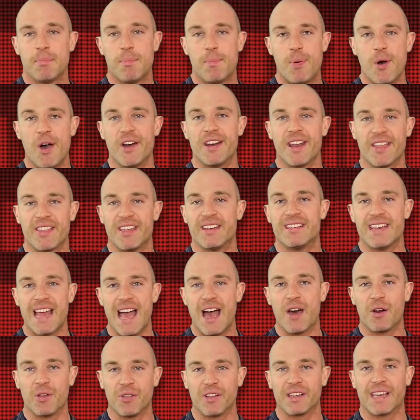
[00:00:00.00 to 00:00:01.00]
put another
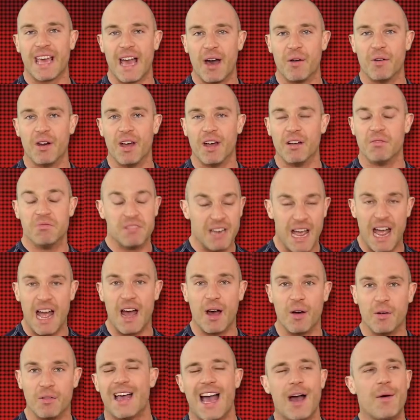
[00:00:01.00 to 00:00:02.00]
down on the counter.
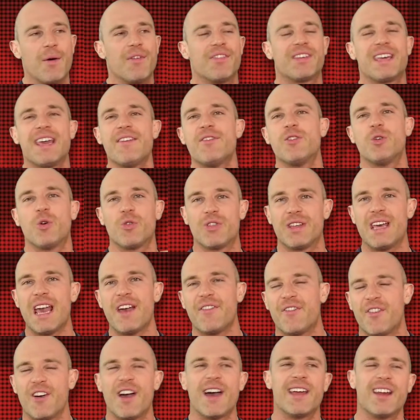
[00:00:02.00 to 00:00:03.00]
Down. However, given all the
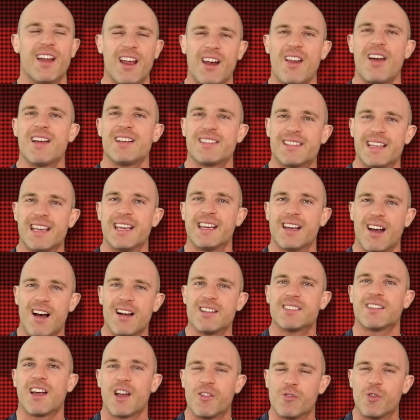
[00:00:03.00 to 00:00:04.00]
effort, and I like seeing
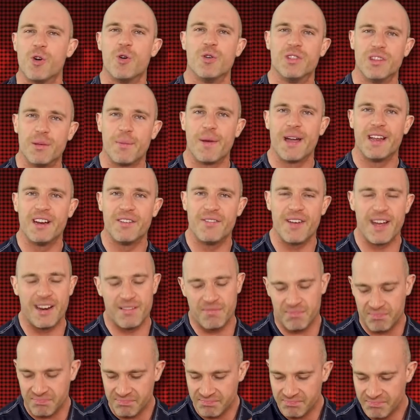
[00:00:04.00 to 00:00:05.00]
guys like Roode in the main
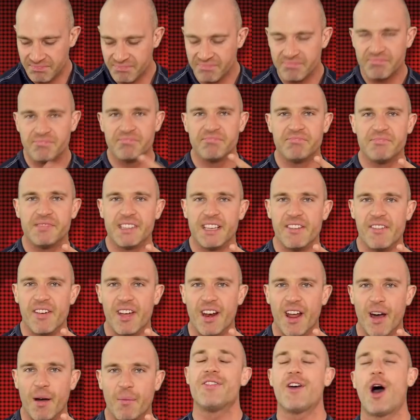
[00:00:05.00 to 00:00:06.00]
event, you
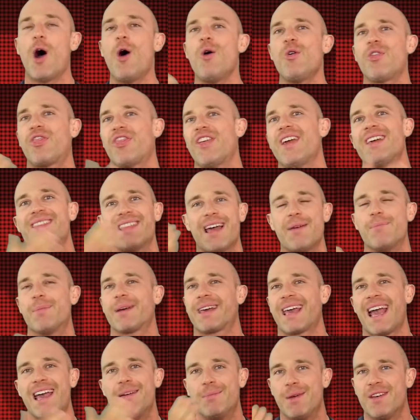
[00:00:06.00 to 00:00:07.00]
it up. The whole thing then
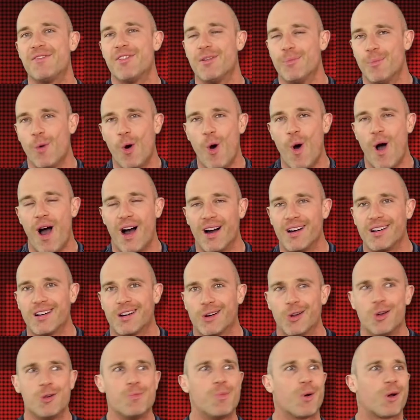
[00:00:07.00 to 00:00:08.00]
became even more
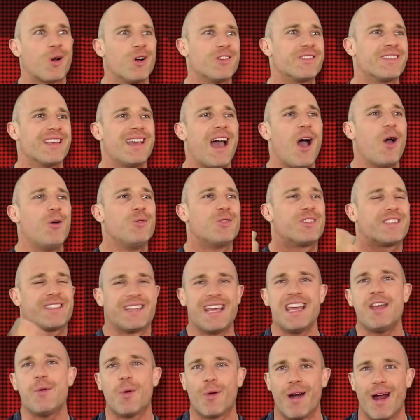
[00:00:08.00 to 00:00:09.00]
unglued because the
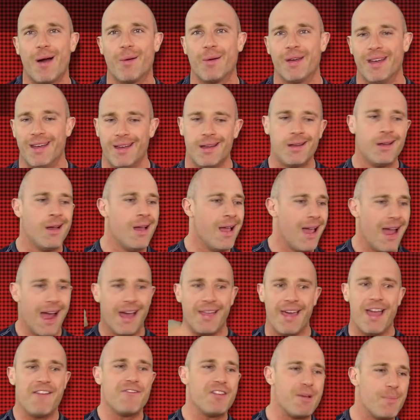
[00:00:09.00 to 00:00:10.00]
OC were out here
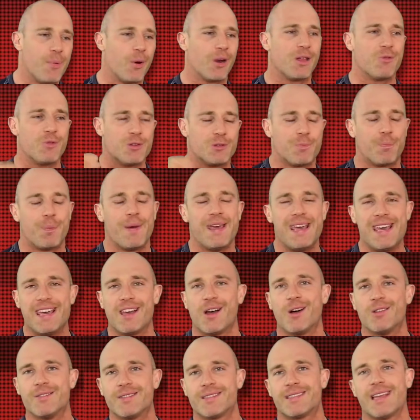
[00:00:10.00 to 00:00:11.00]
and everybody was
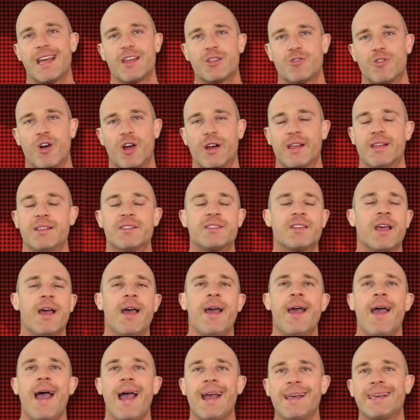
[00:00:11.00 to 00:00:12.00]
beating on Seth Rollins.
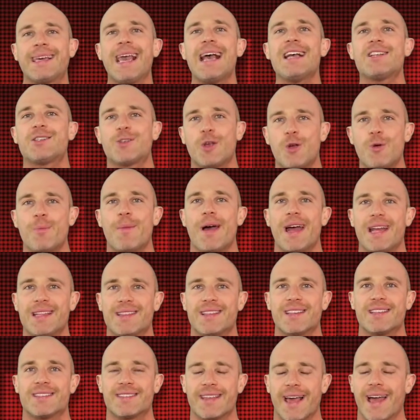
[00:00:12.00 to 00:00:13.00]
And guess who made
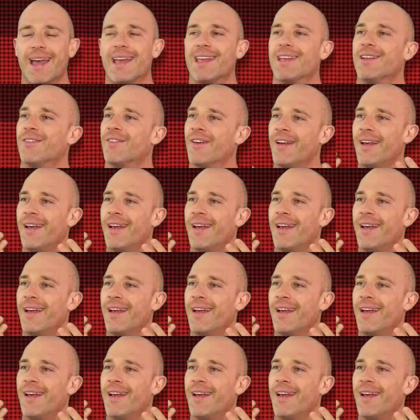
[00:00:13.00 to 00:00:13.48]
the save?